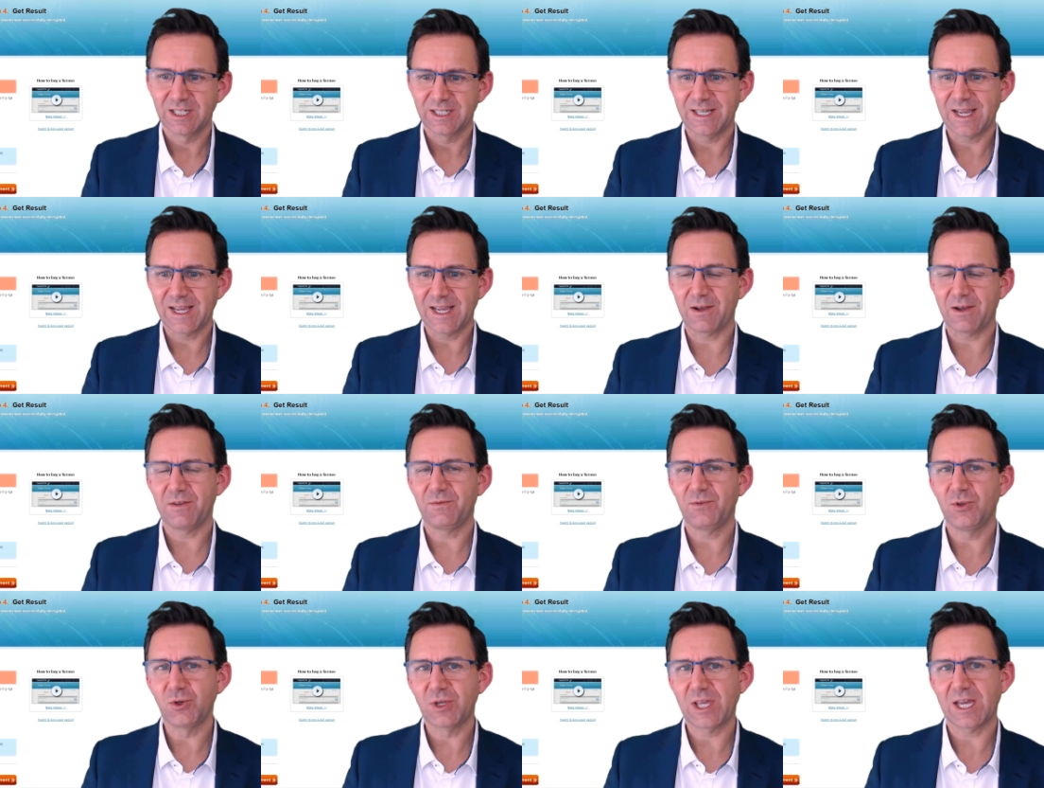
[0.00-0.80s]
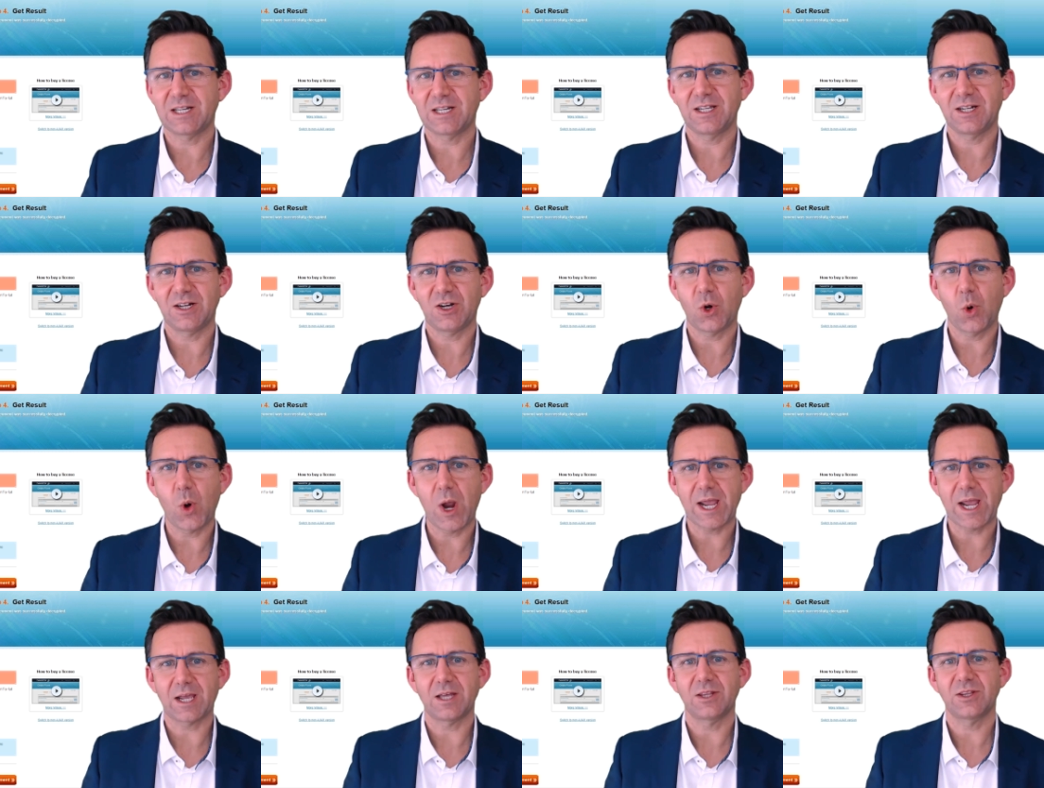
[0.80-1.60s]
Yeah, if you get in
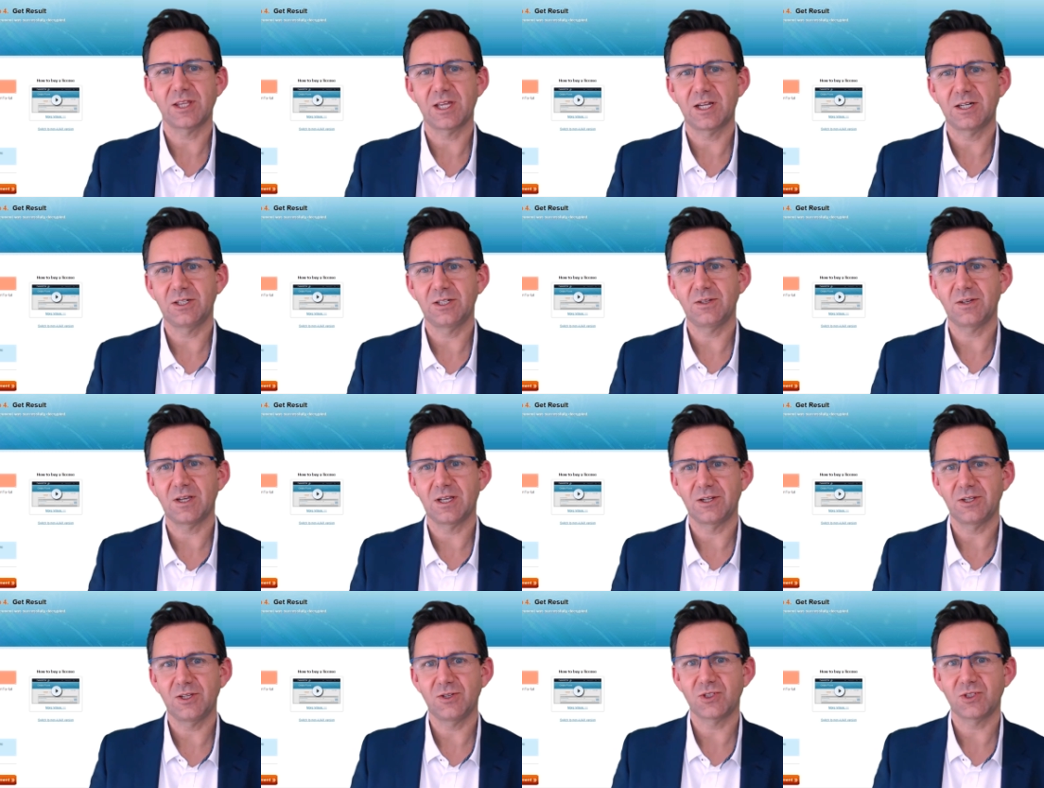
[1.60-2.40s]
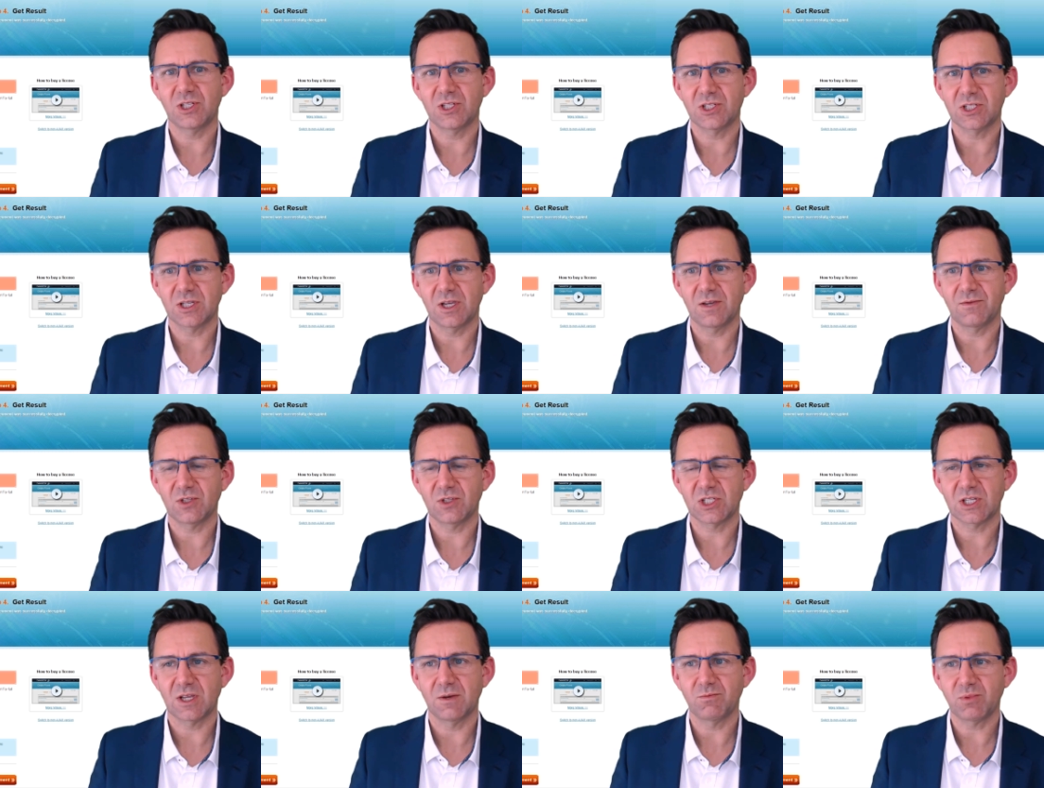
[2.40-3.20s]
quick, then you can use this
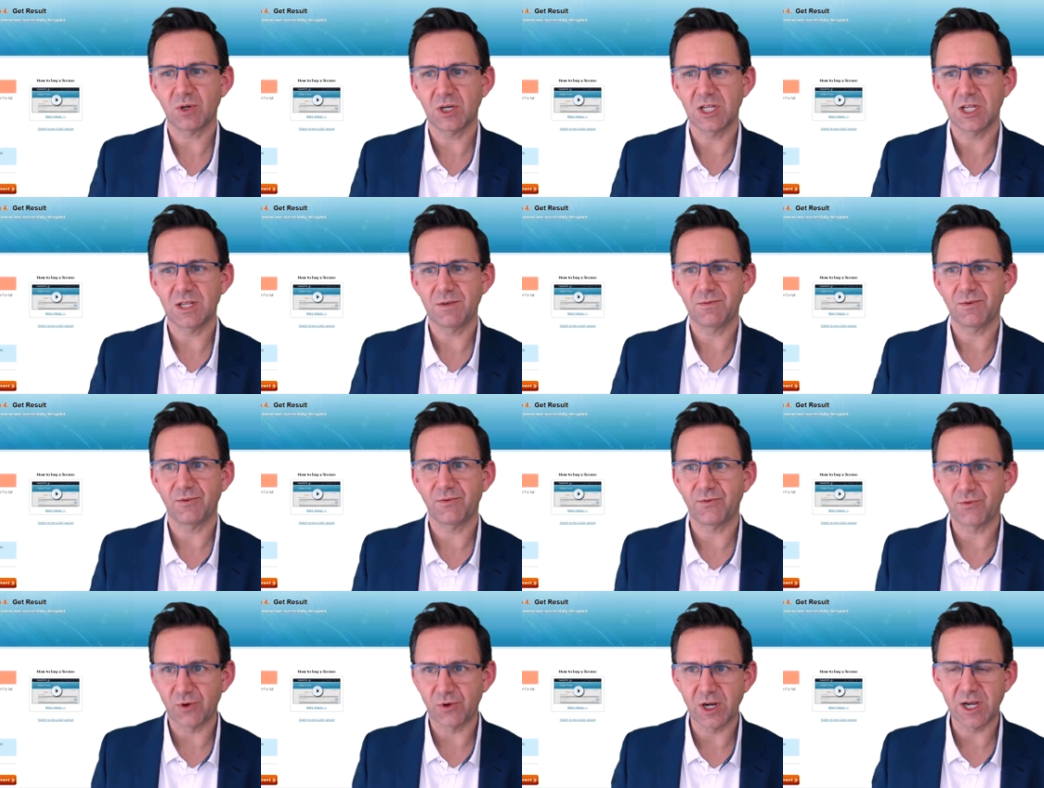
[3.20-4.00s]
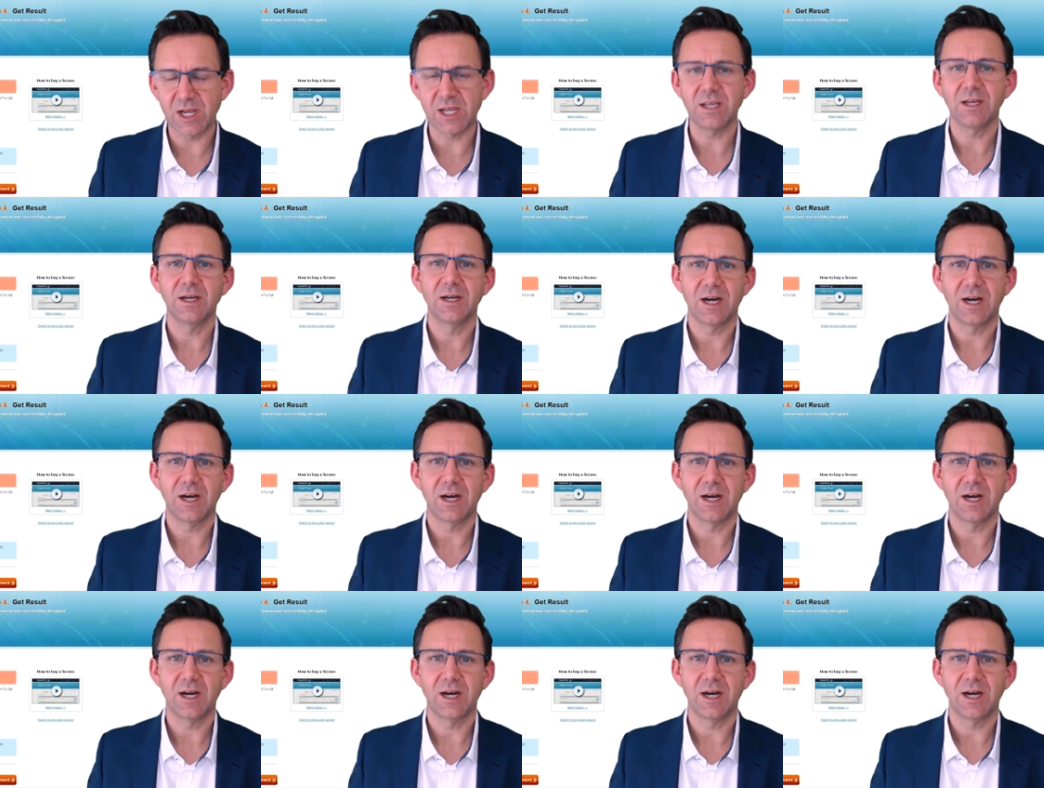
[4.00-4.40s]
service completely for free.